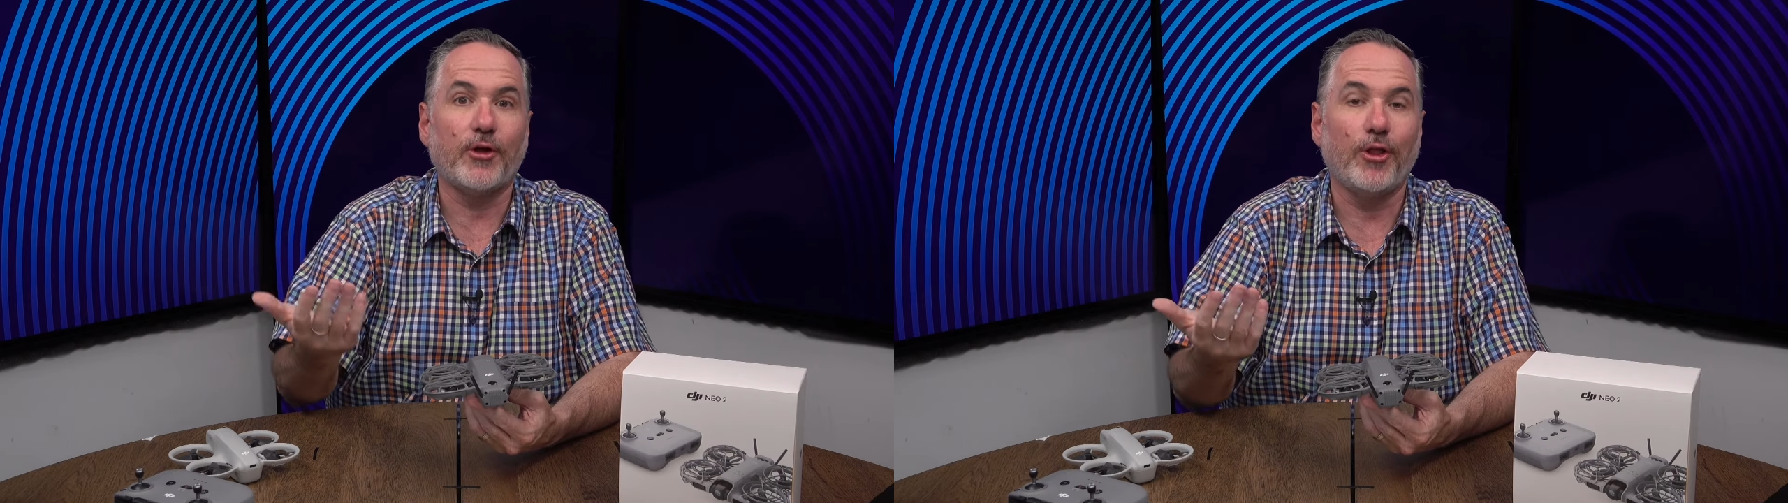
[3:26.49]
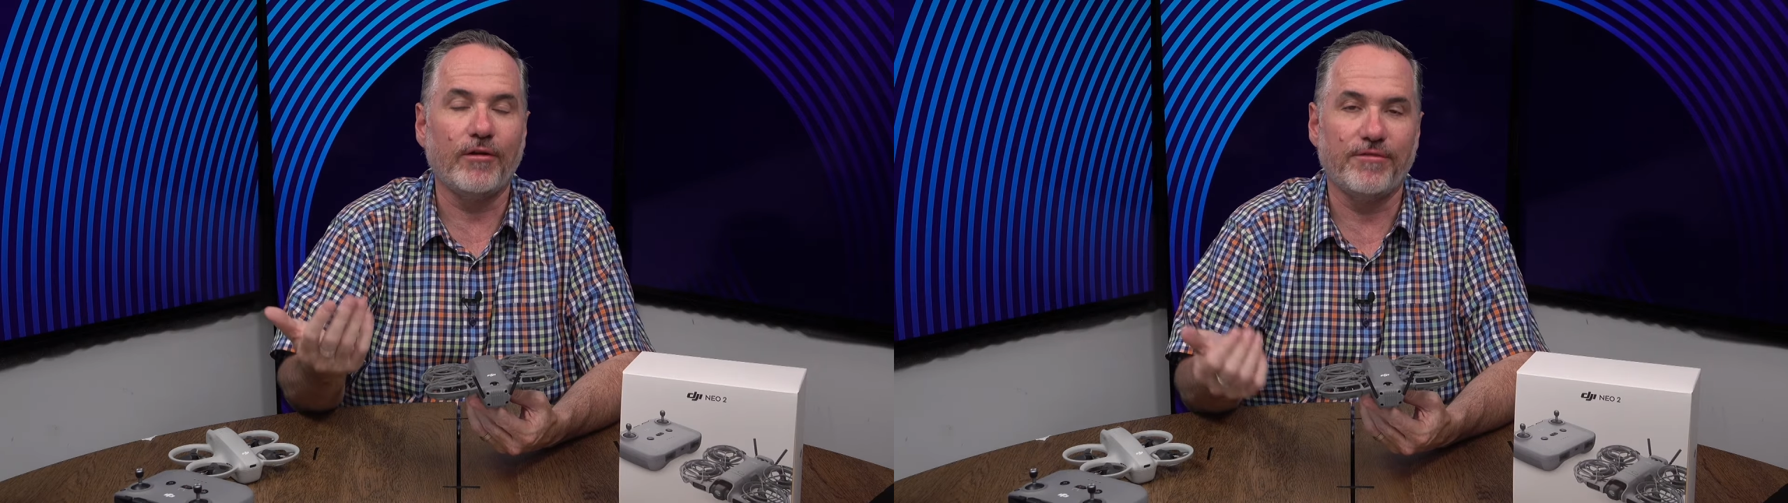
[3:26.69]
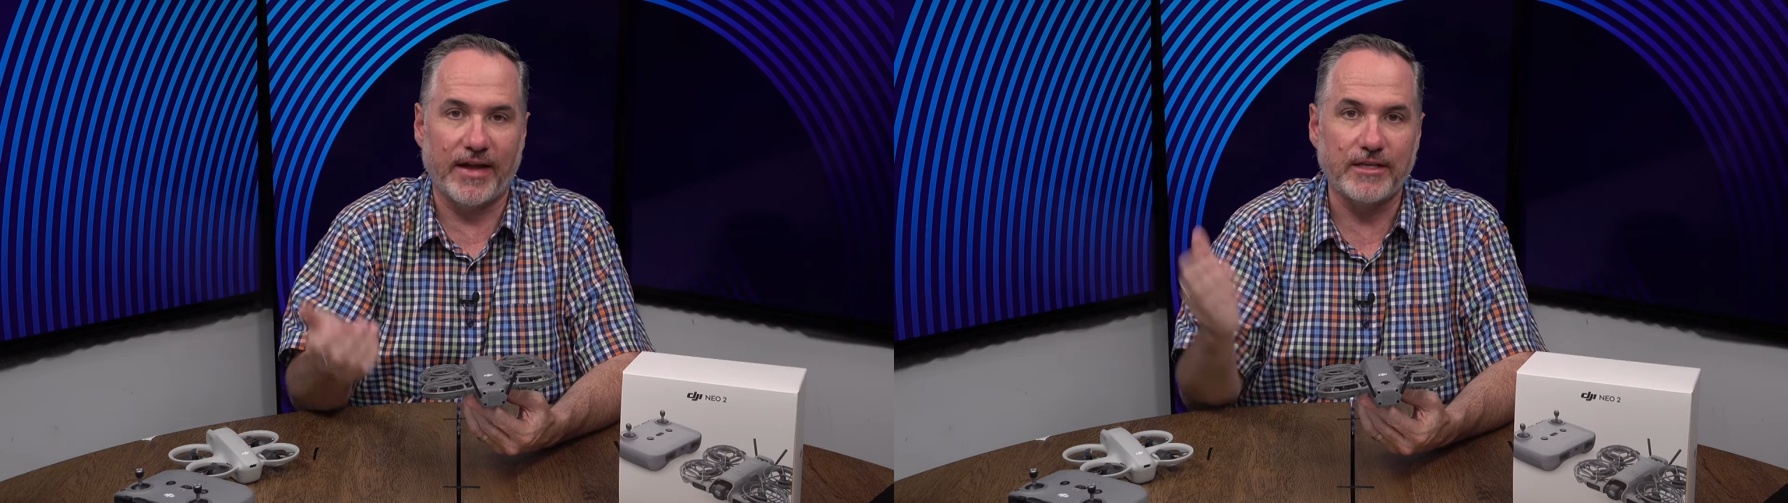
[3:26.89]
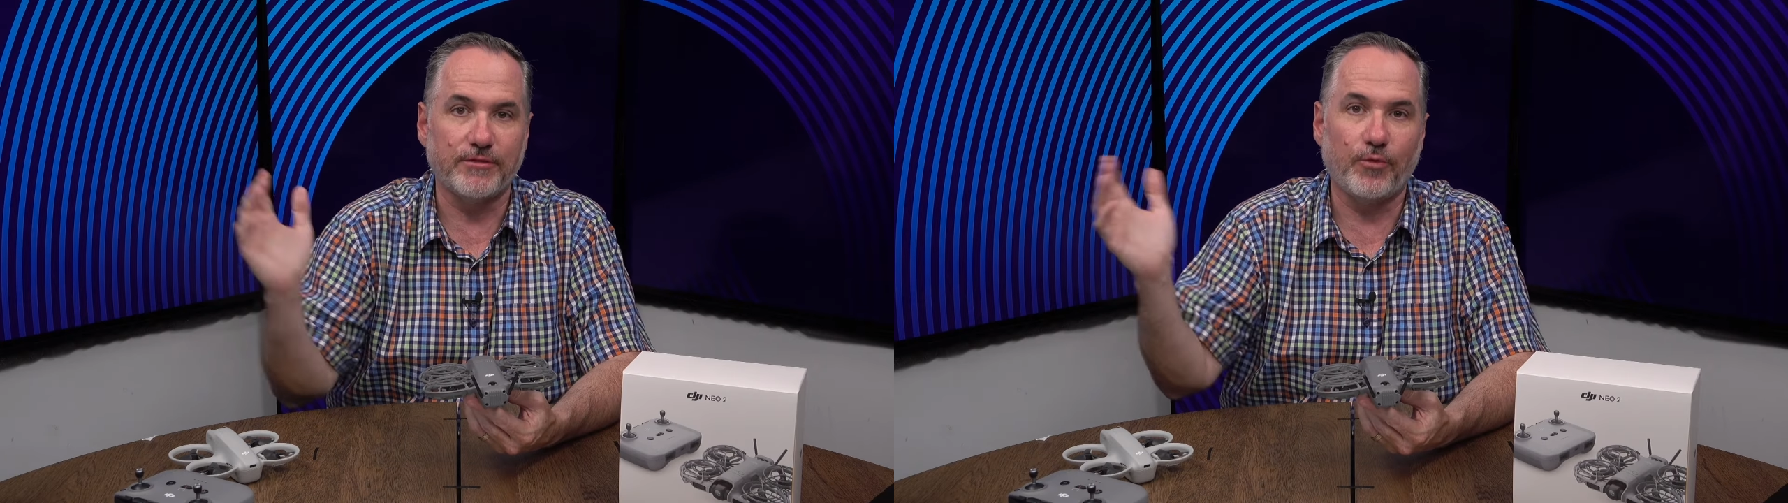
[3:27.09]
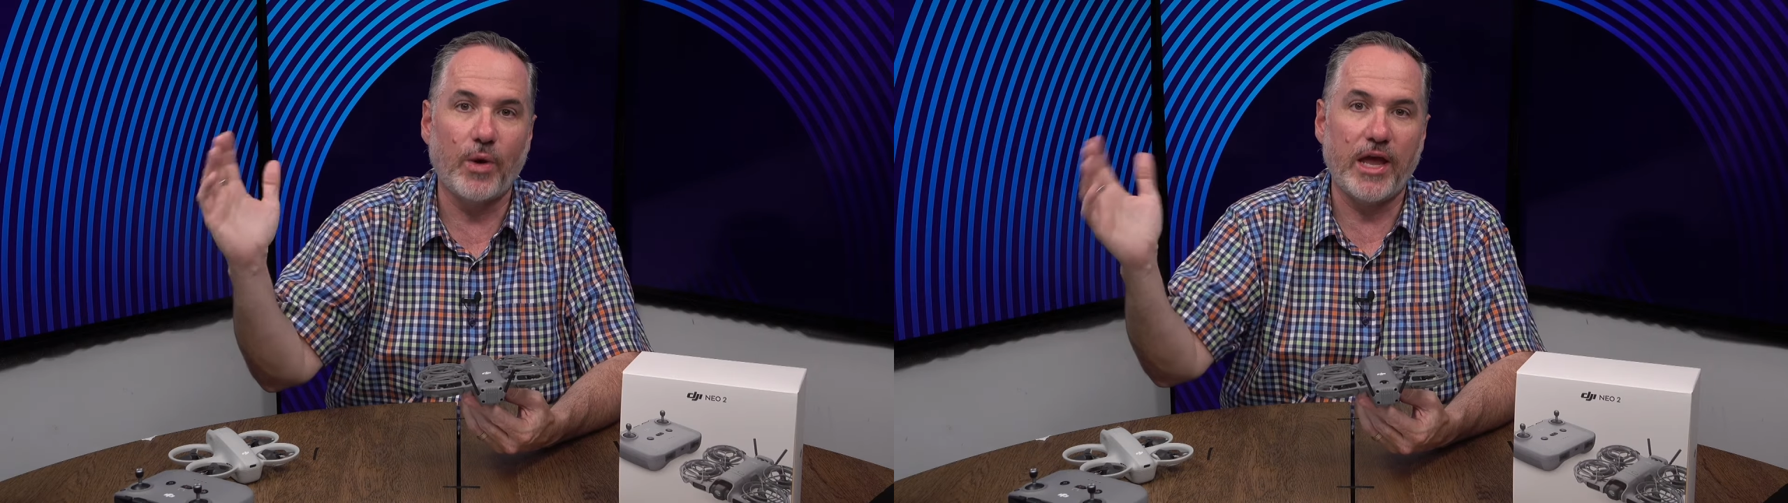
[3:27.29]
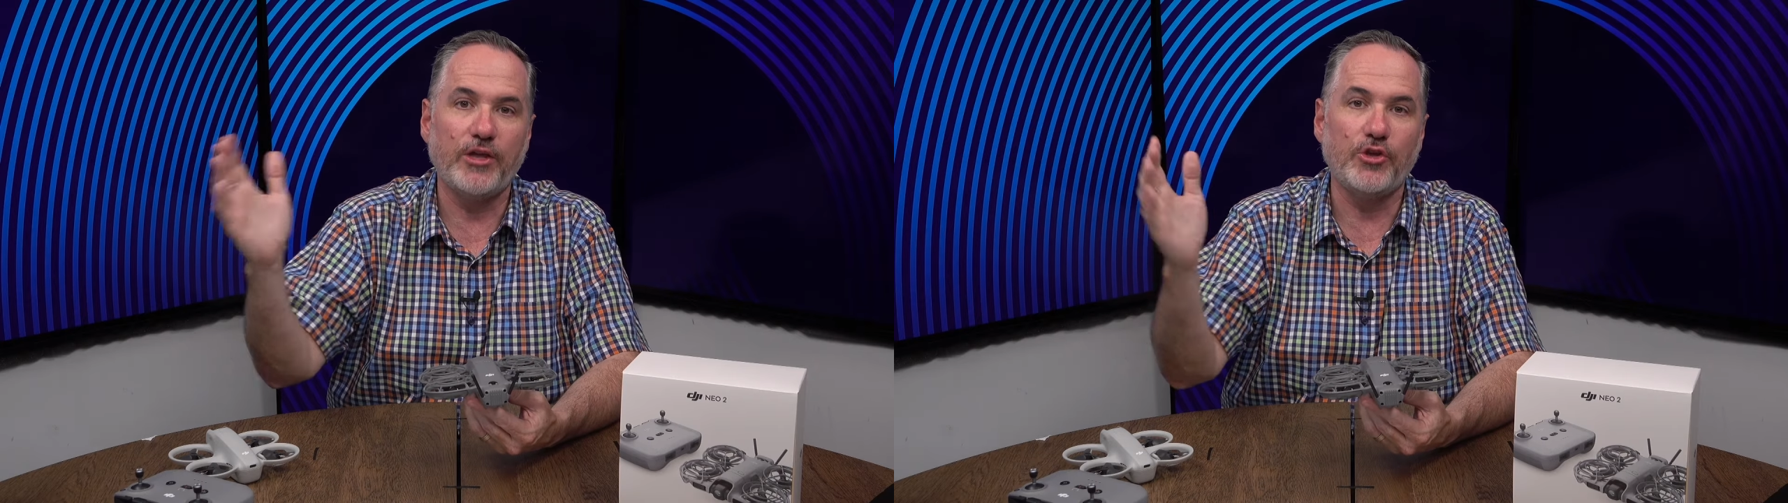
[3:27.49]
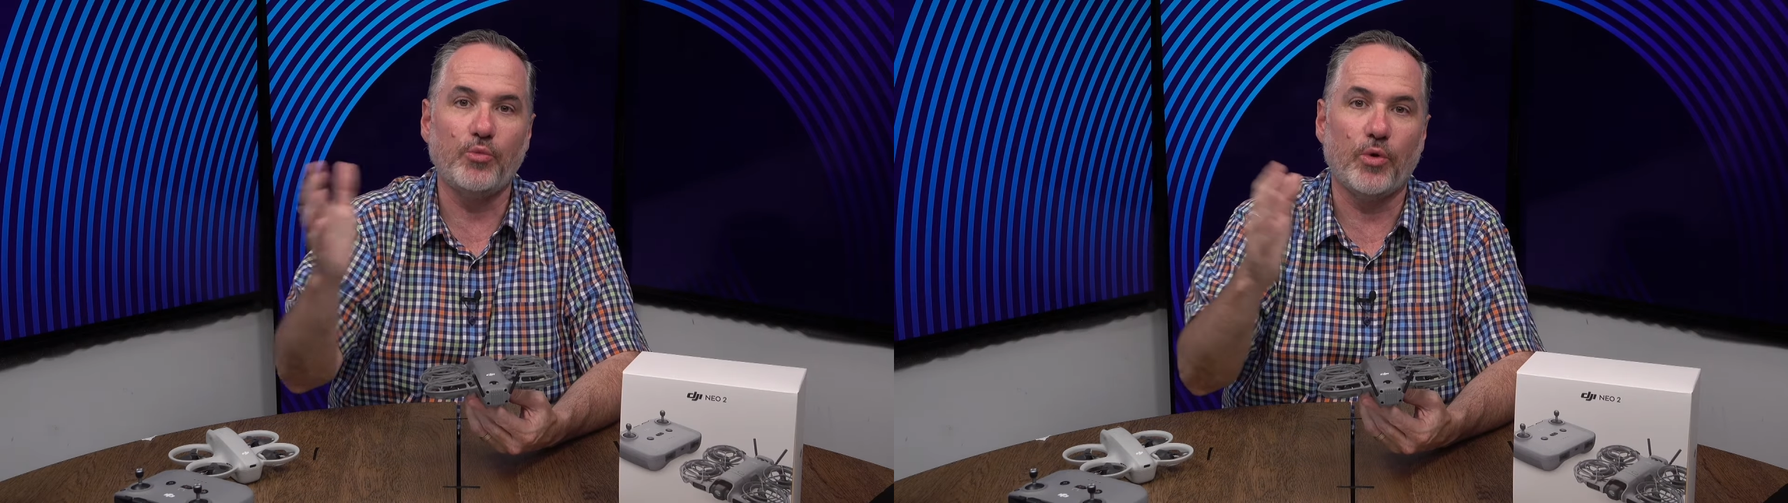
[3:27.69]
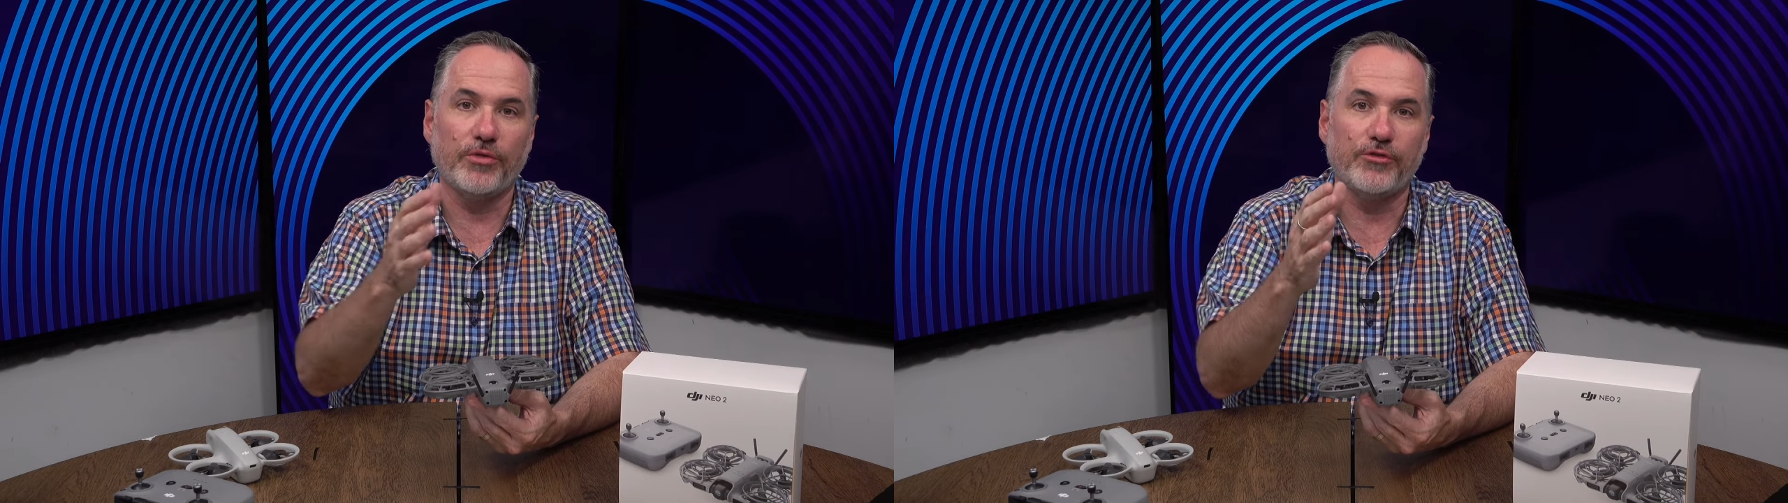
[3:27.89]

clock face of where you want the